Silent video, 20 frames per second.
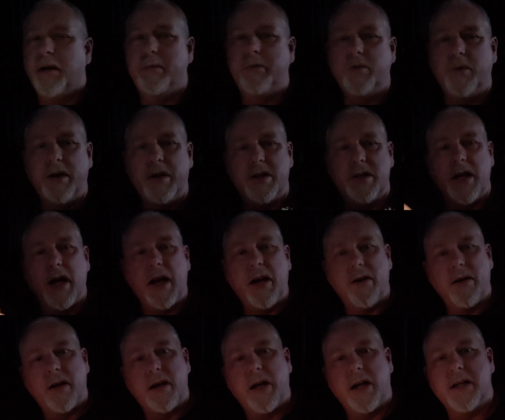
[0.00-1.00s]
between
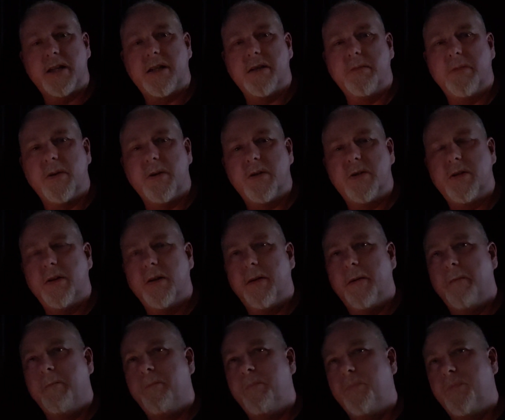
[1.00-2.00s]
Schneider and customers,
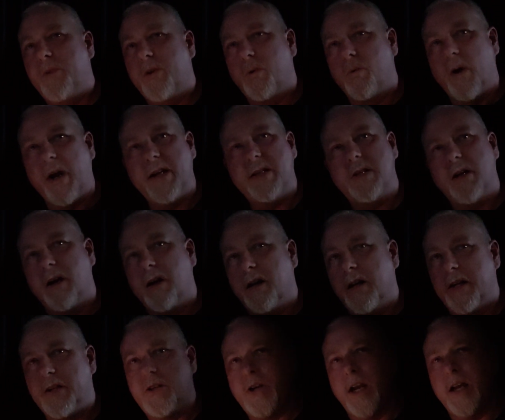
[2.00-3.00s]
the rates aren't
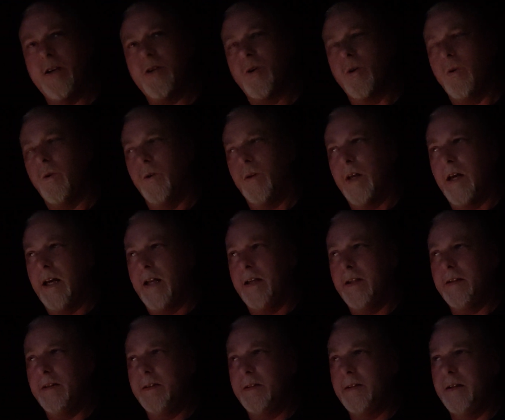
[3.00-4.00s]
going to change a whole lot
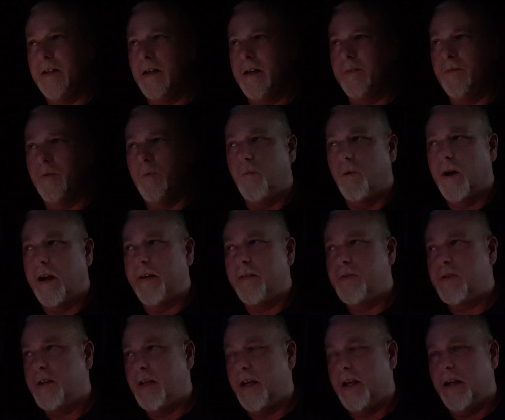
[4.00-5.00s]
from what I've
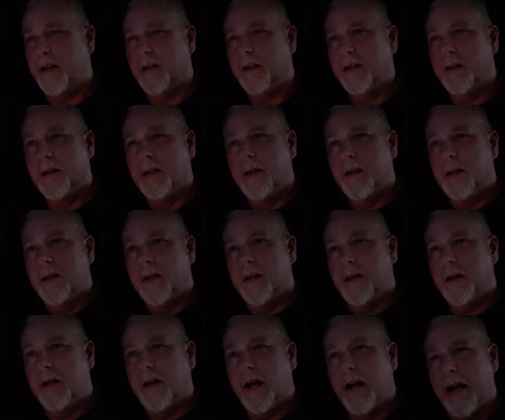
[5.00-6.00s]
seen.
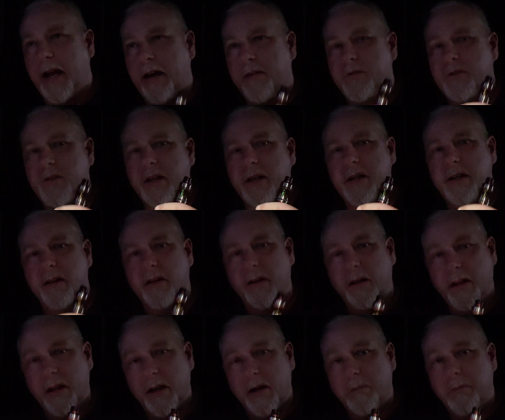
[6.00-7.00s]
I have seen a
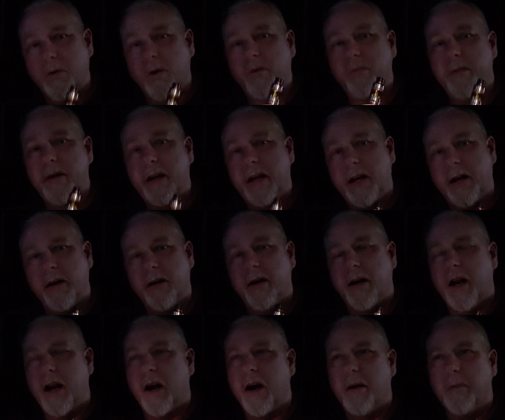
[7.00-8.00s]
little movement here and
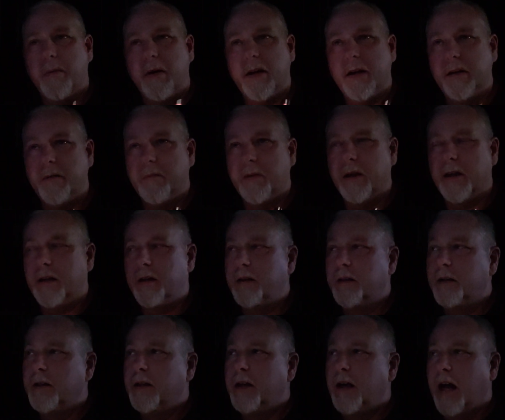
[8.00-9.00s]
there, but
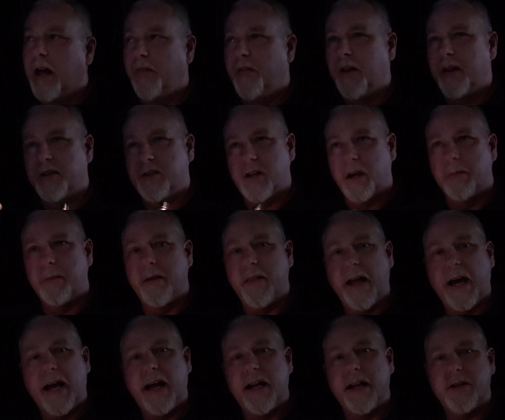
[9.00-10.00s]
I think some of
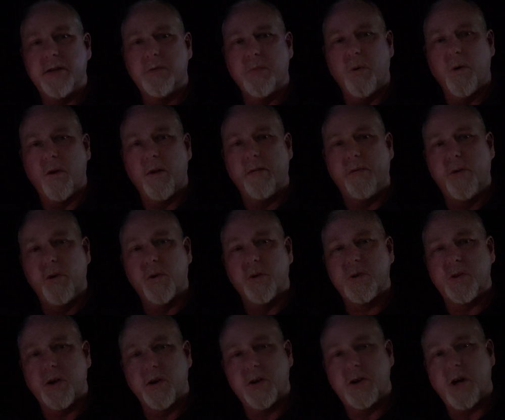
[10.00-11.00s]
that is more the fuel
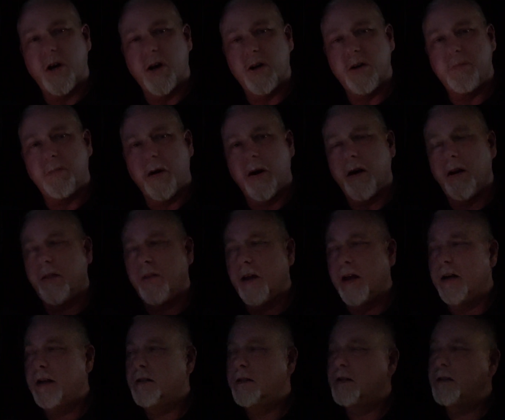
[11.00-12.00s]
surcharge part of
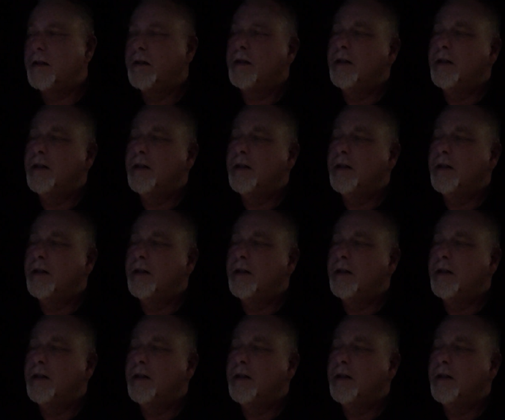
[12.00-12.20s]
things,